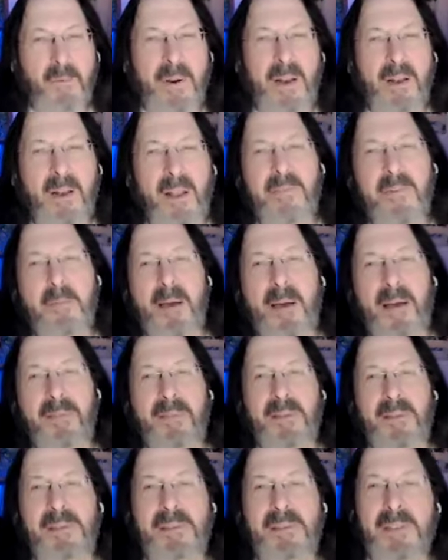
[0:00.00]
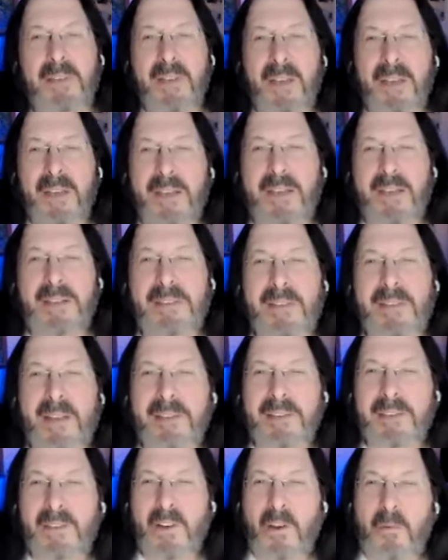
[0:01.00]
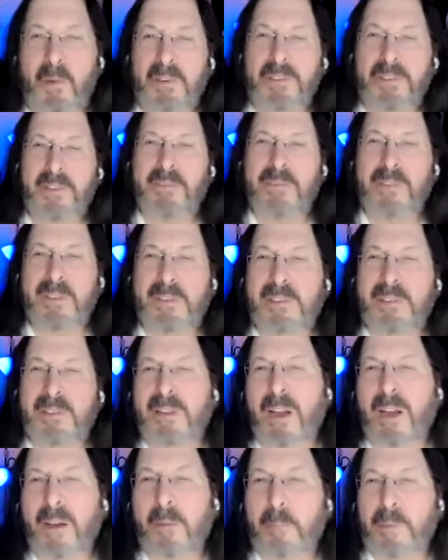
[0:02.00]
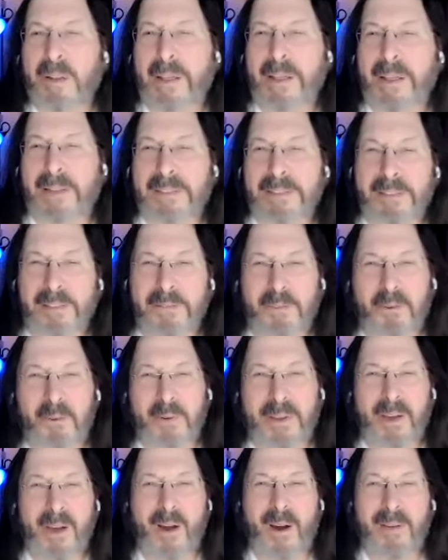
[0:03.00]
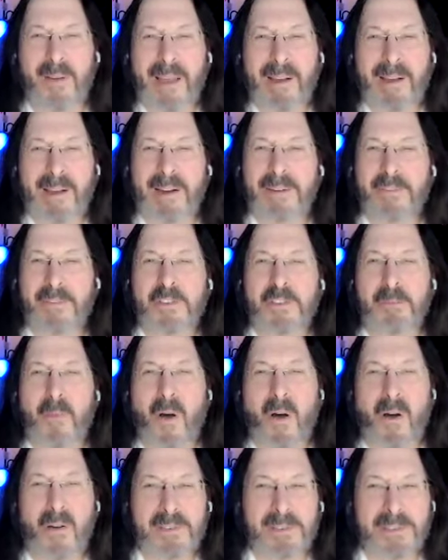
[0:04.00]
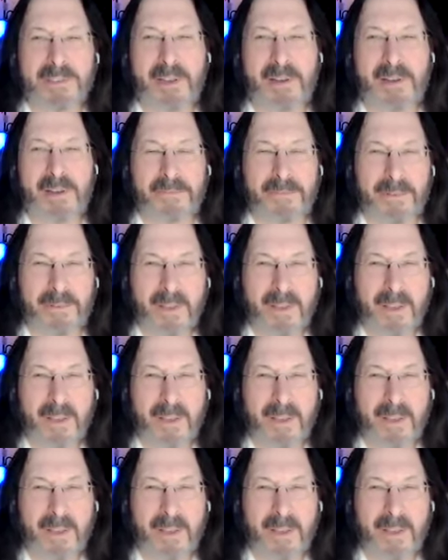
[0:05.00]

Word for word: And what I love about this is that so much of the stuck place of who we are, that kind of small self,